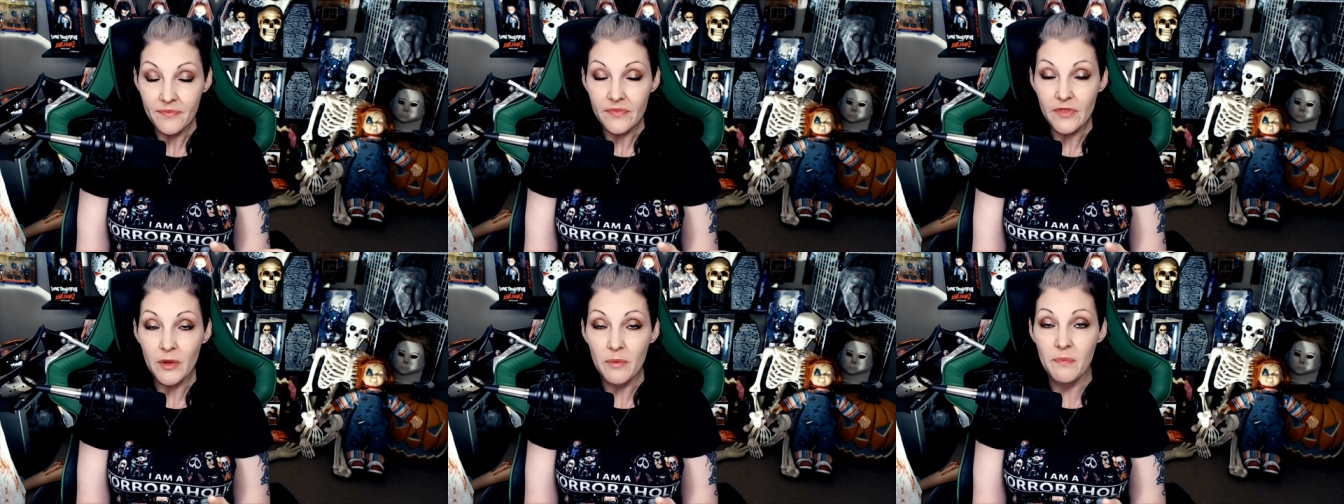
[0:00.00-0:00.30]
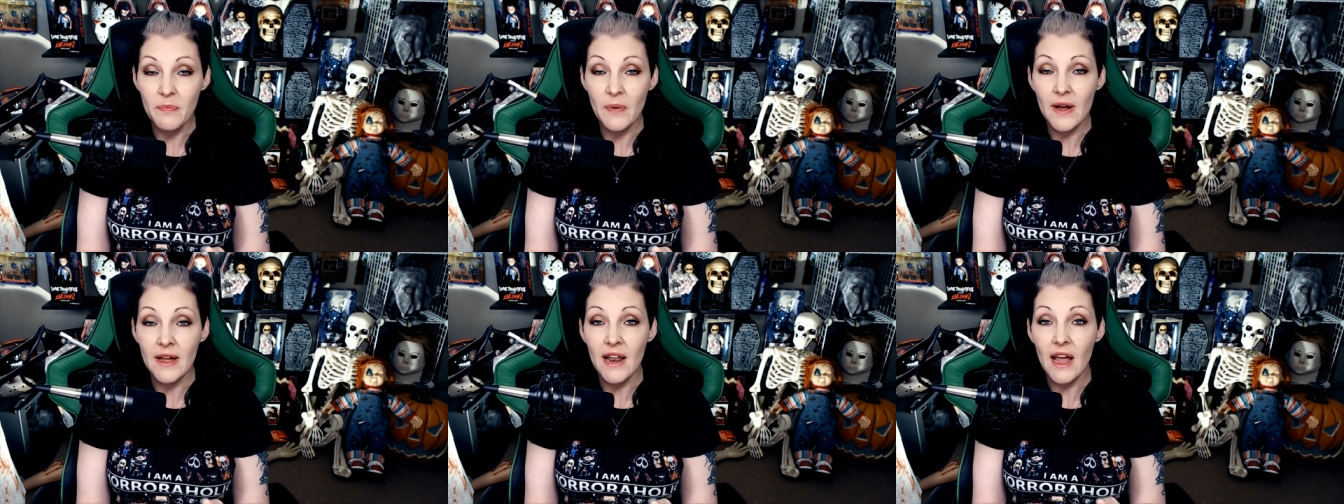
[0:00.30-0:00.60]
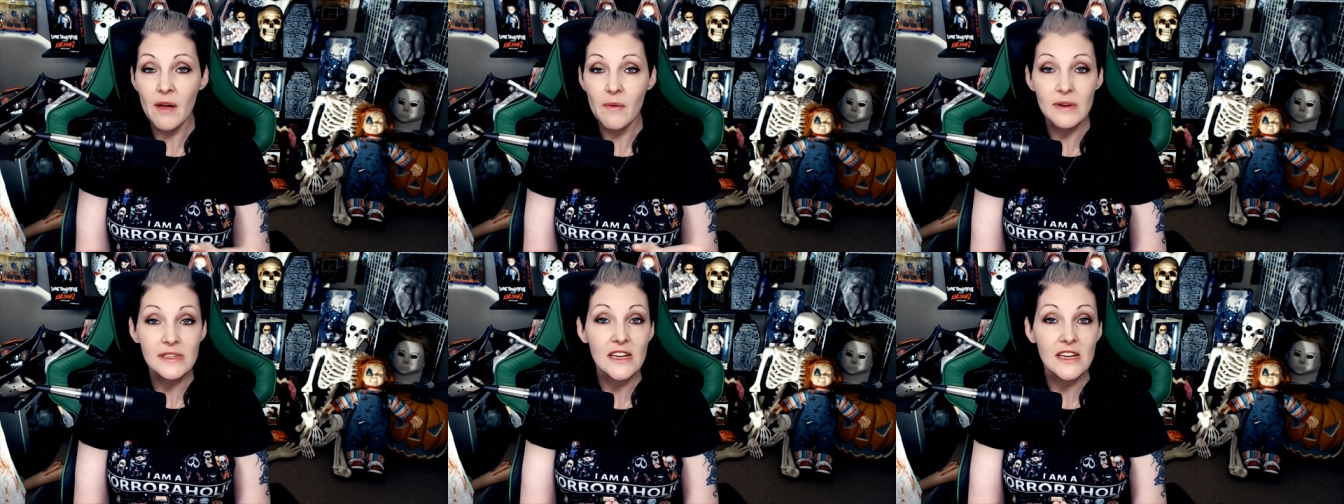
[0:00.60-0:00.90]
but
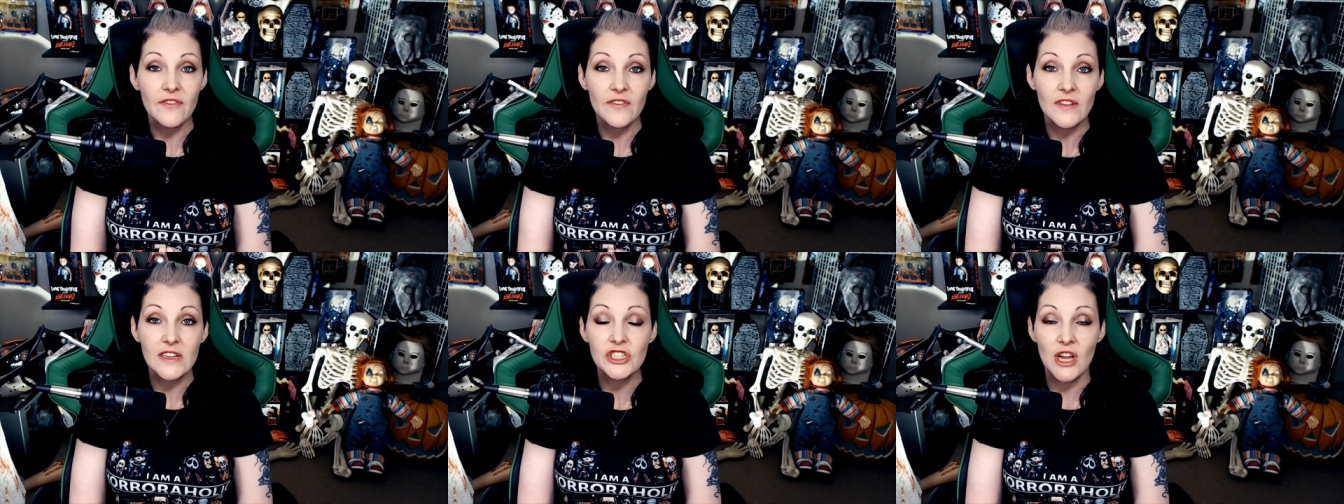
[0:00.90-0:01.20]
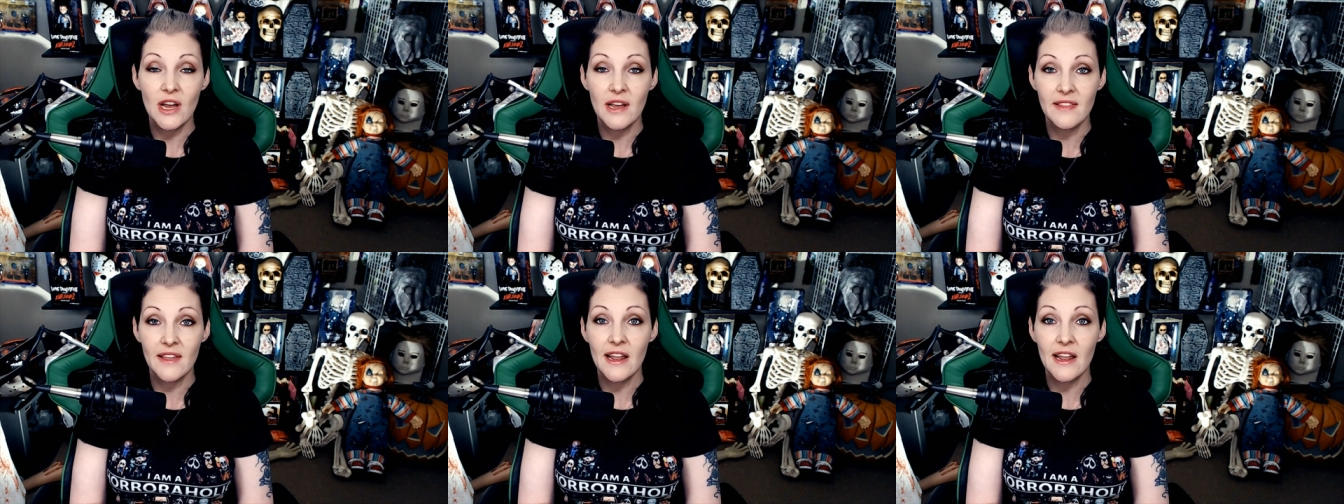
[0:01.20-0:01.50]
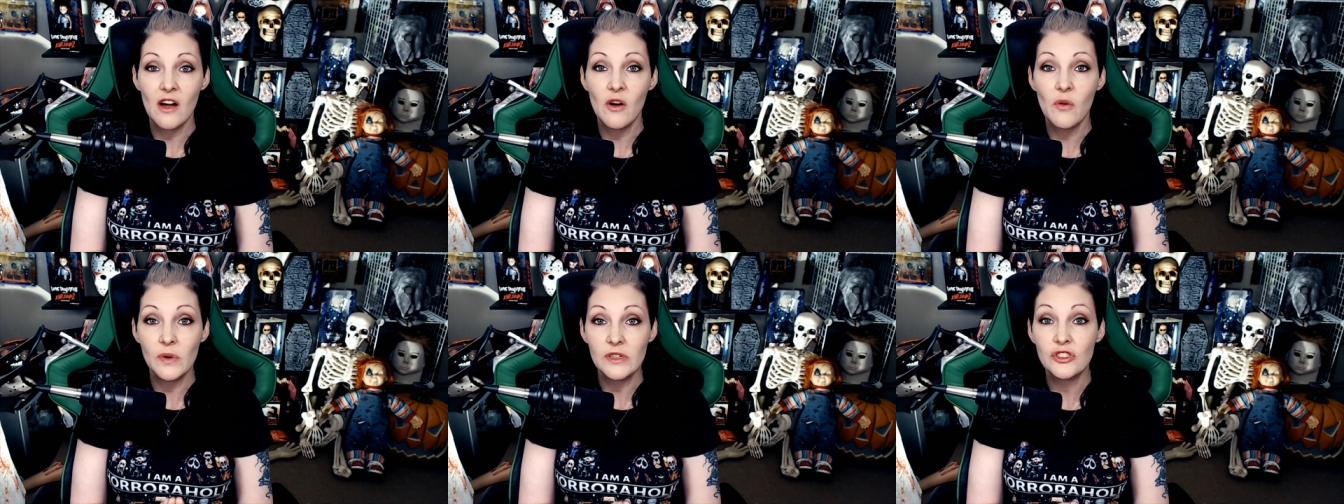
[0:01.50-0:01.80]
I would definitely check that
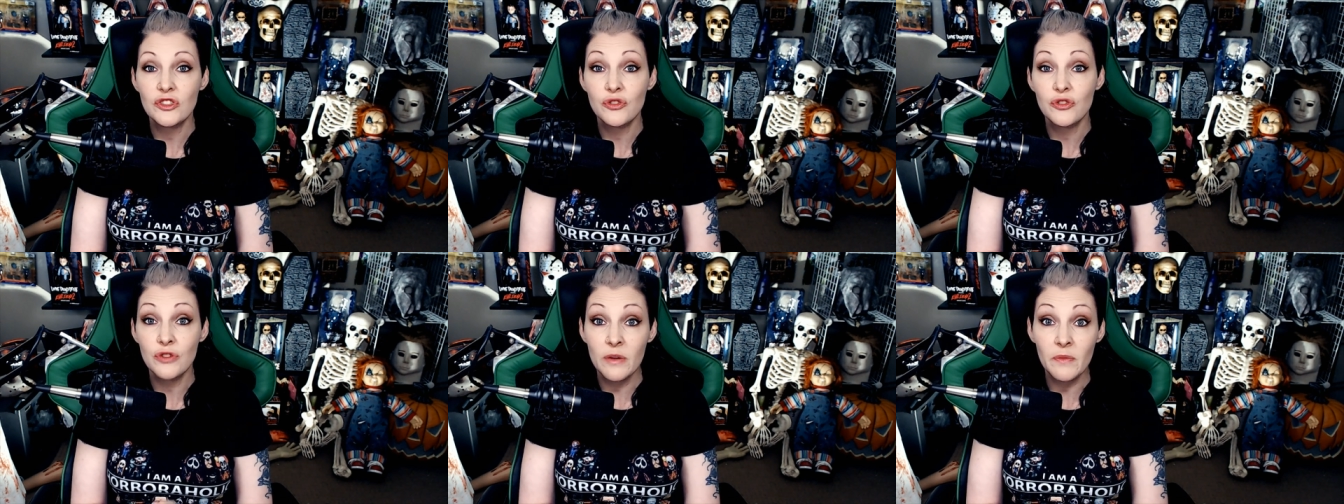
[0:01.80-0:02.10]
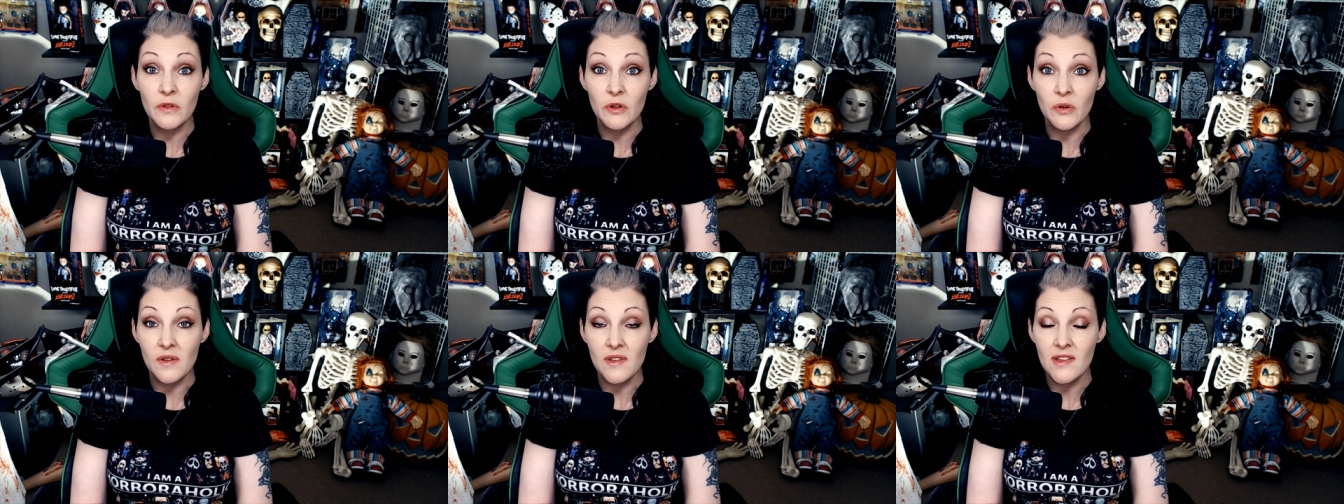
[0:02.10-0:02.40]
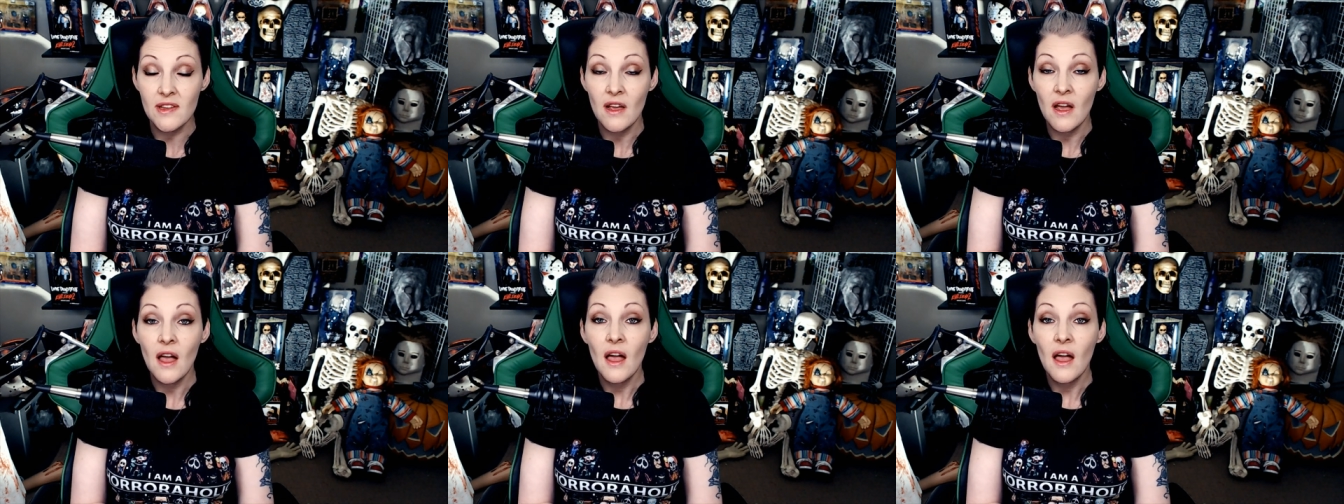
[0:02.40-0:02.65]
out with Stream Streamloots.